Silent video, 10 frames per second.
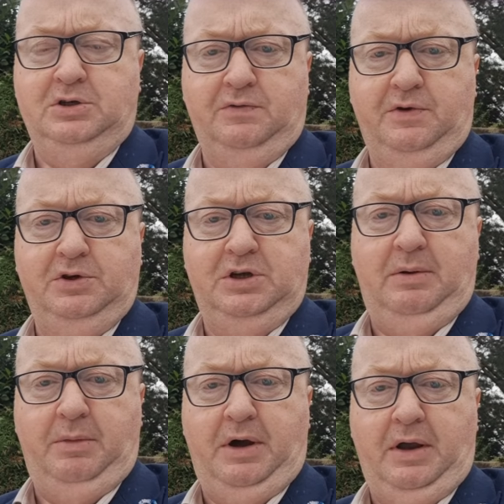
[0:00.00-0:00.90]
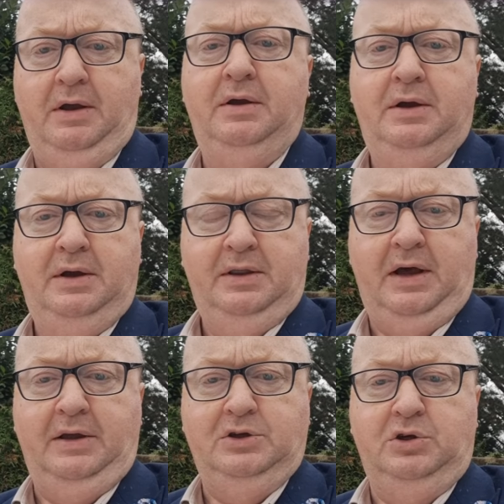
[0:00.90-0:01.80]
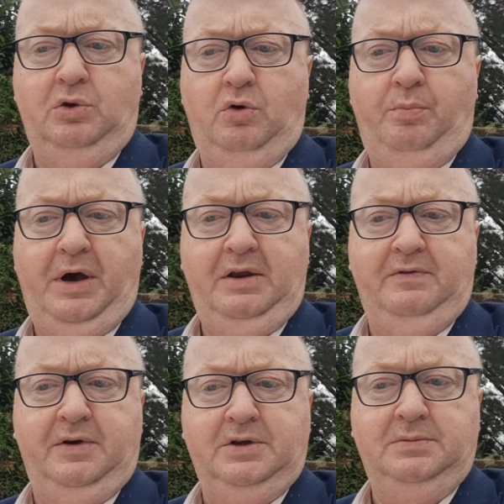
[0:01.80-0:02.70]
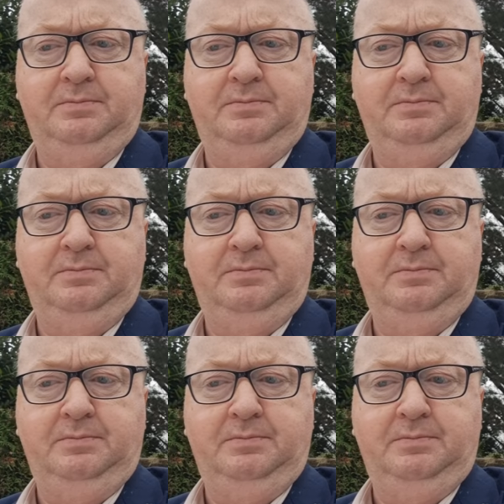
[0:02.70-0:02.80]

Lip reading: as a first time buyer, that is to your benefit.